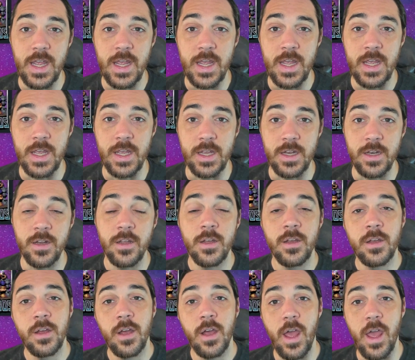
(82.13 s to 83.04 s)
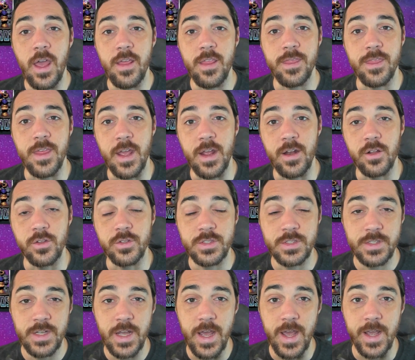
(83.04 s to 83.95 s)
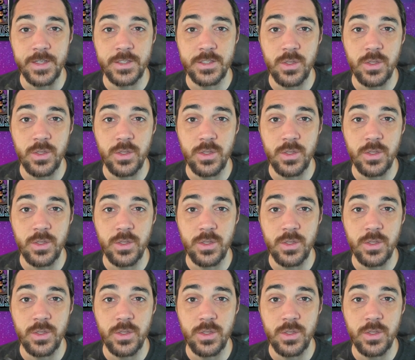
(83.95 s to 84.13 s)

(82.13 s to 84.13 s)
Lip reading: in a Thanos deck.